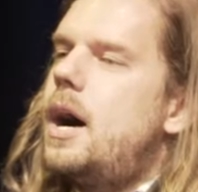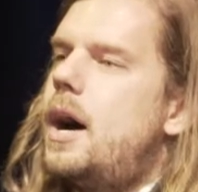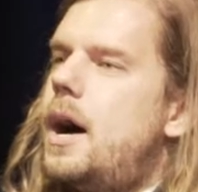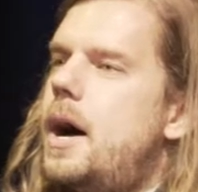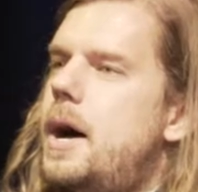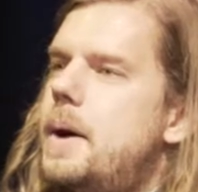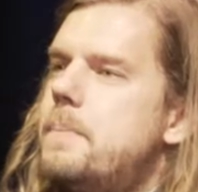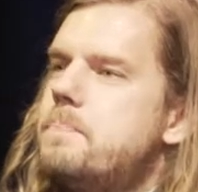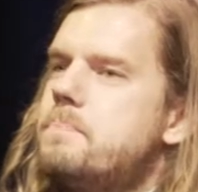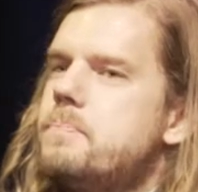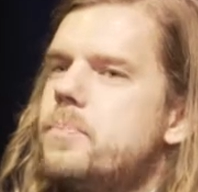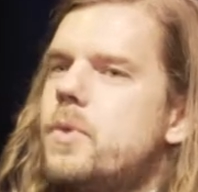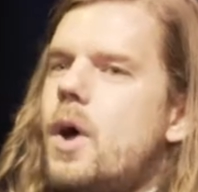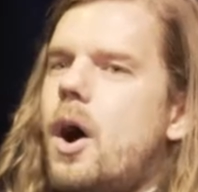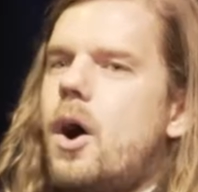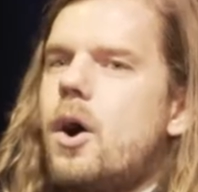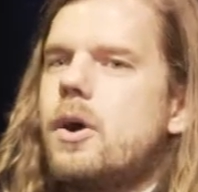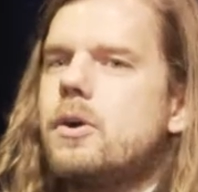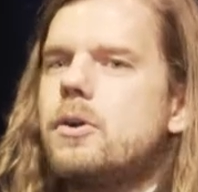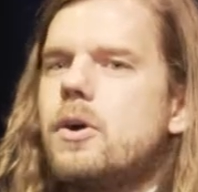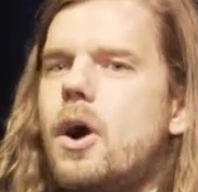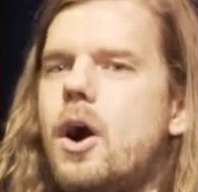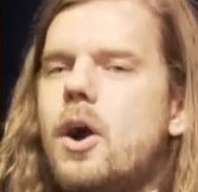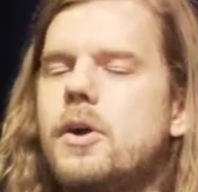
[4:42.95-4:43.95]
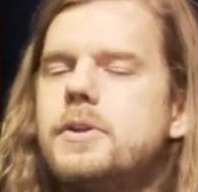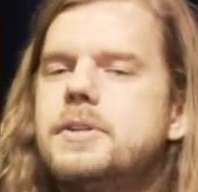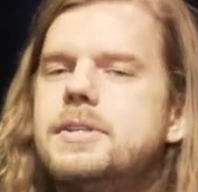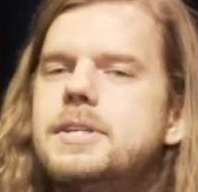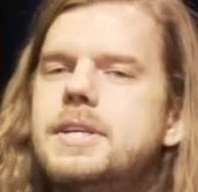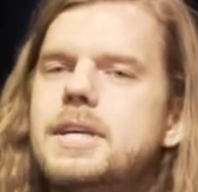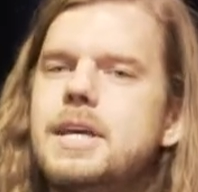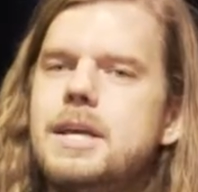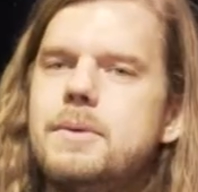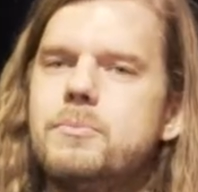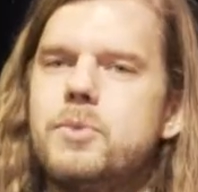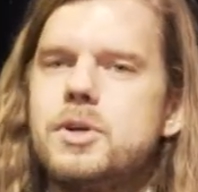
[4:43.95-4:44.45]
Um, our, our
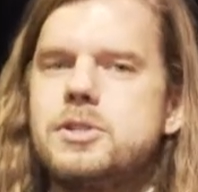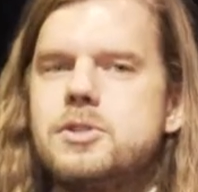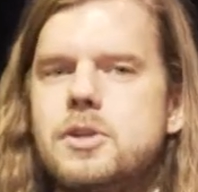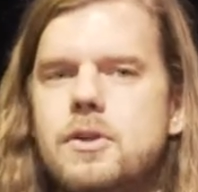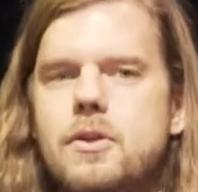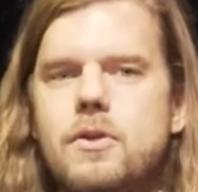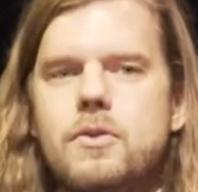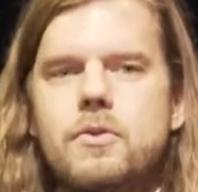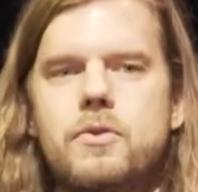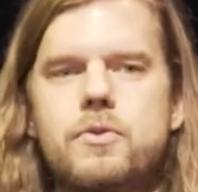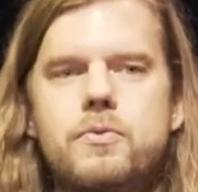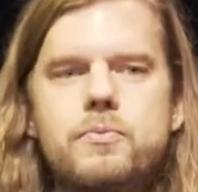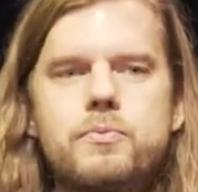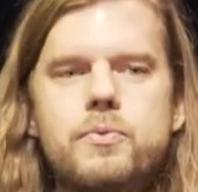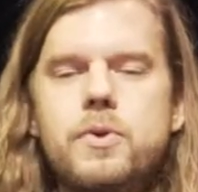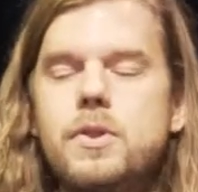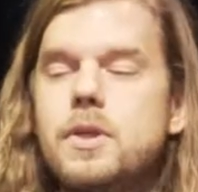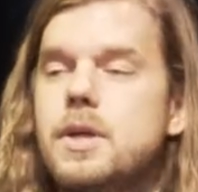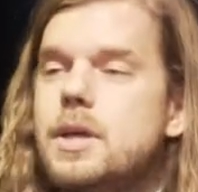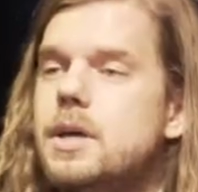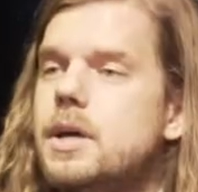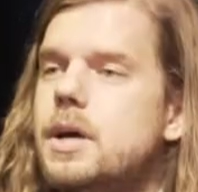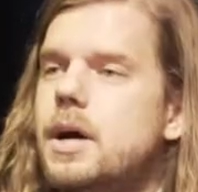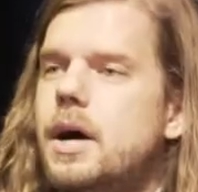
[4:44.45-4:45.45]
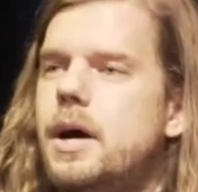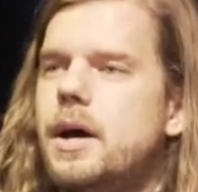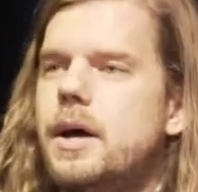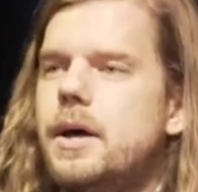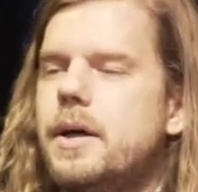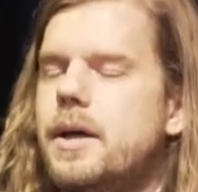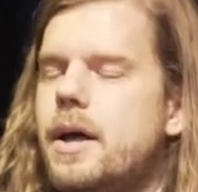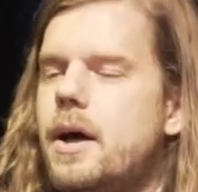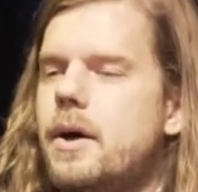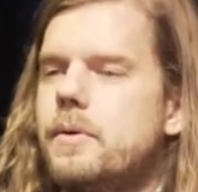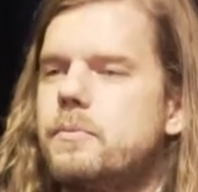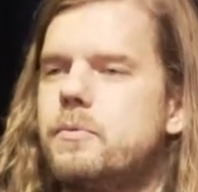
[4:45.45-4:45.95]
team, which is really
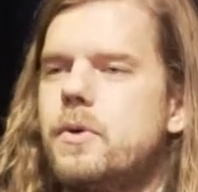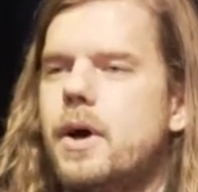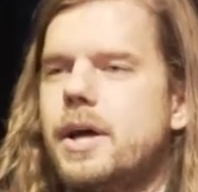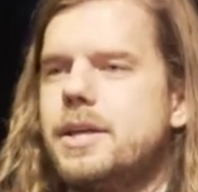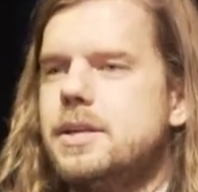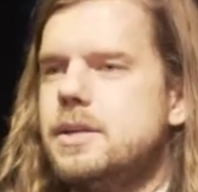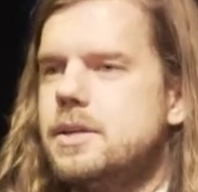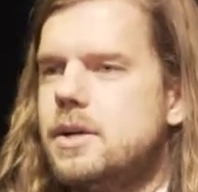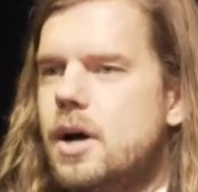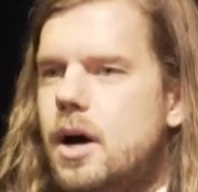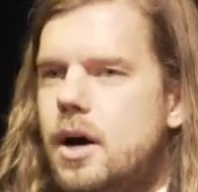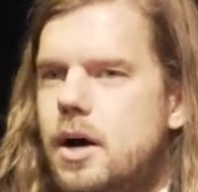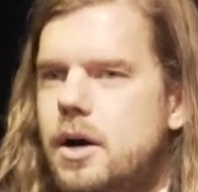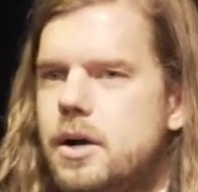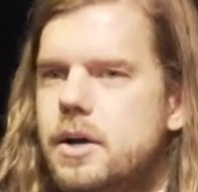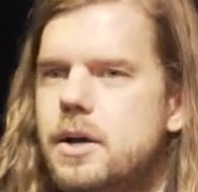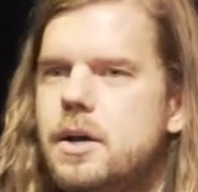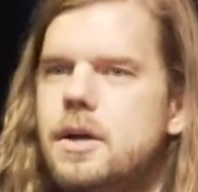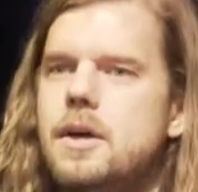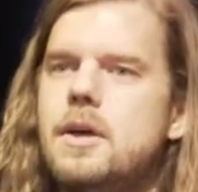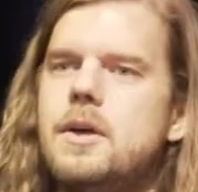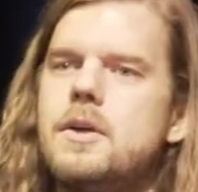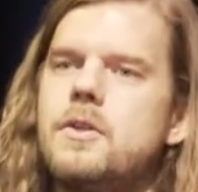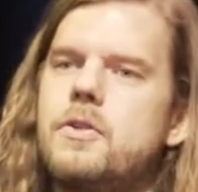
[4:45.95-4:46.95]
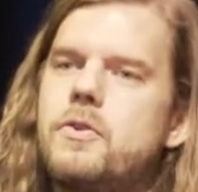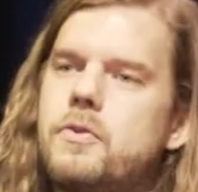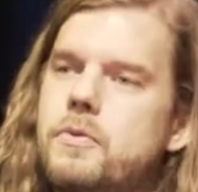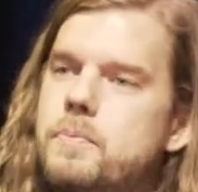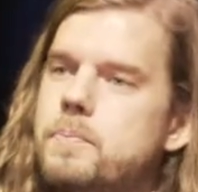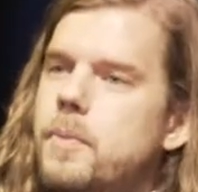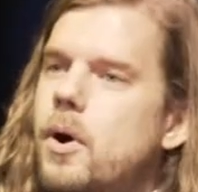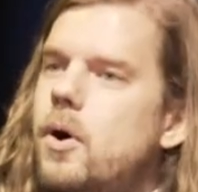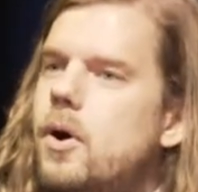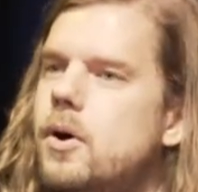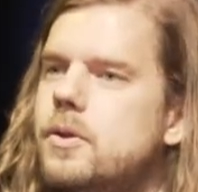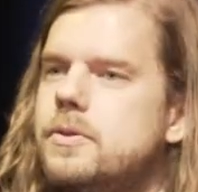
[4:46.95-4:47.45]
uh, a, a, young,
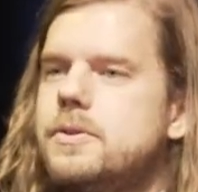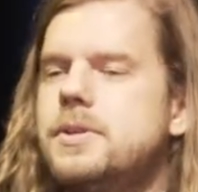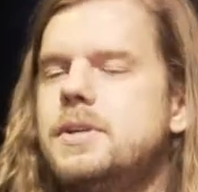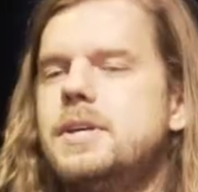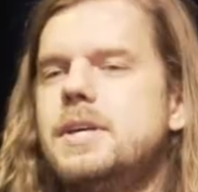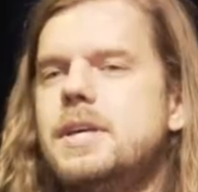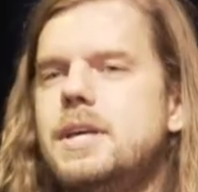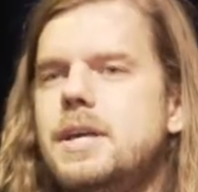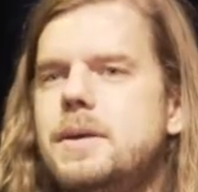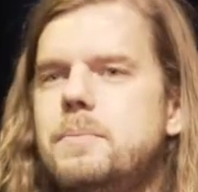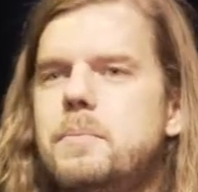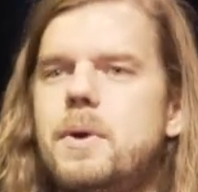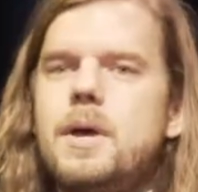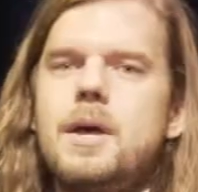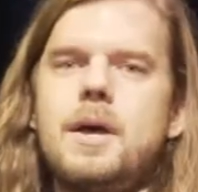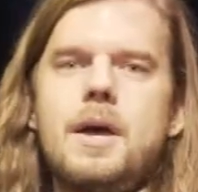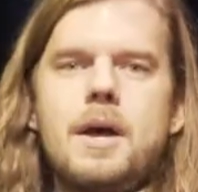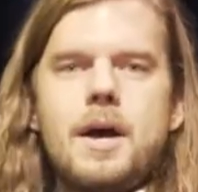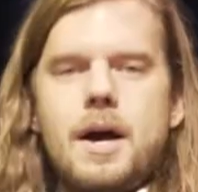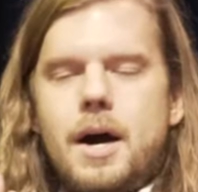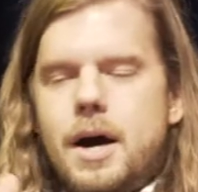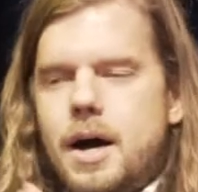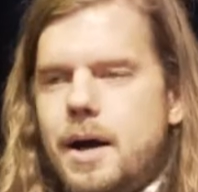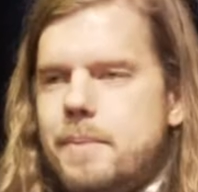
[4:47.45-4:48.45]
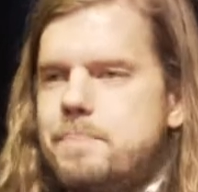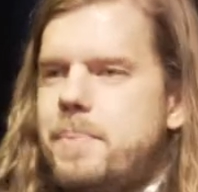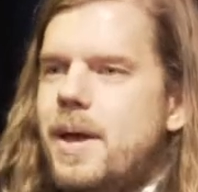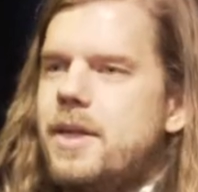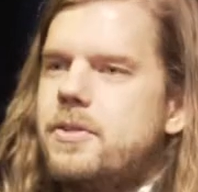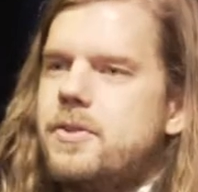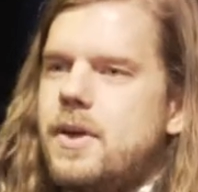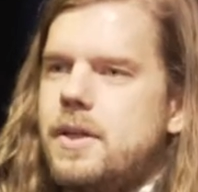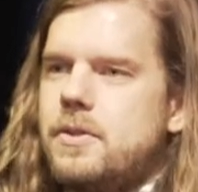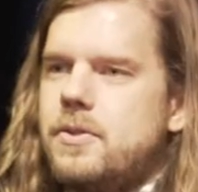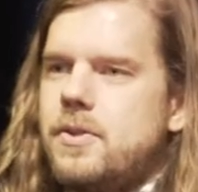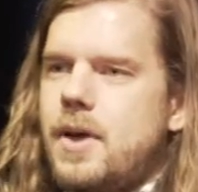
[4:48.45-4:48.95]
small team uh,
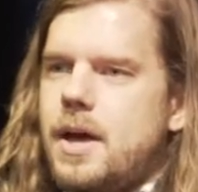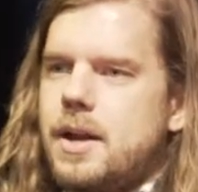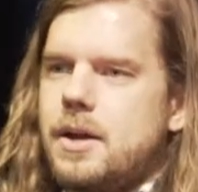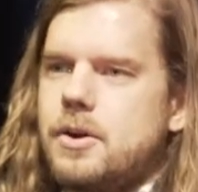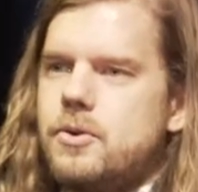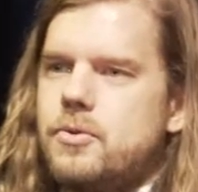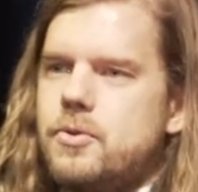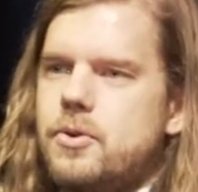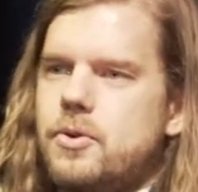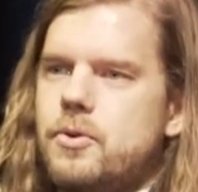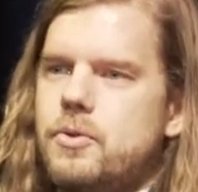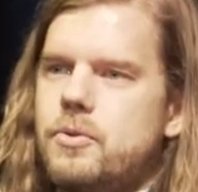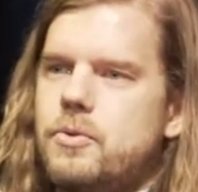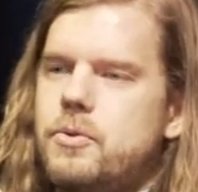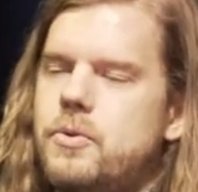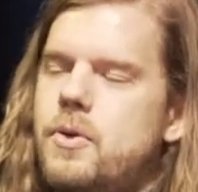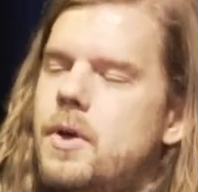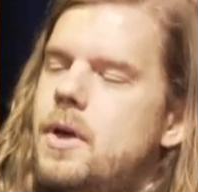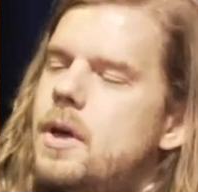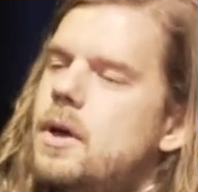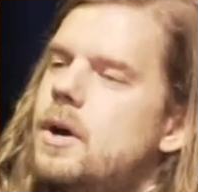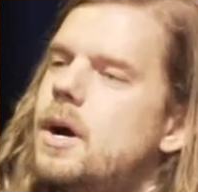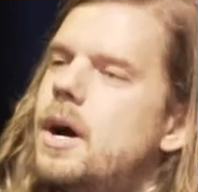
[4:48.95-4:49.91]
based at Santa Cruz,